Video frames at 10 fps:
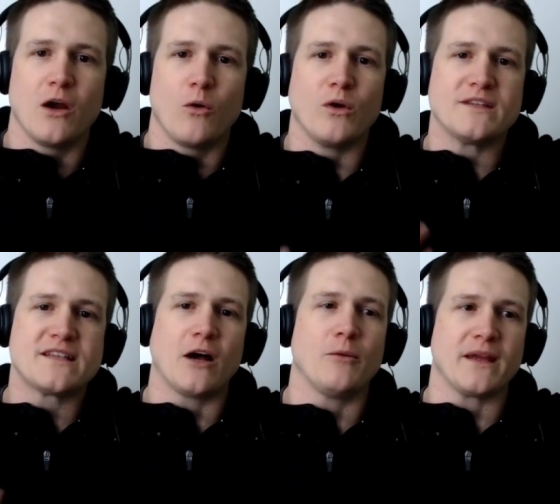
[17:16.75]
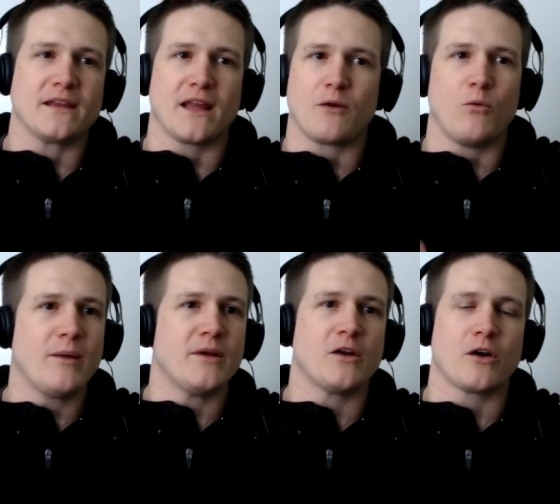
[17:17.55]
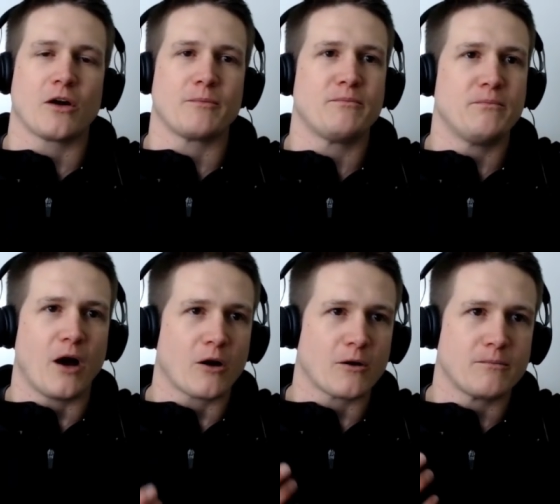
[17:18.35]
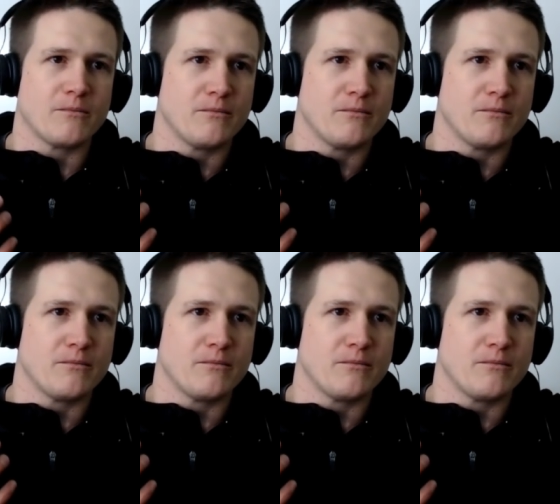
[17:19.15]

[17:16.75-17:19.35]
would tell me like women are are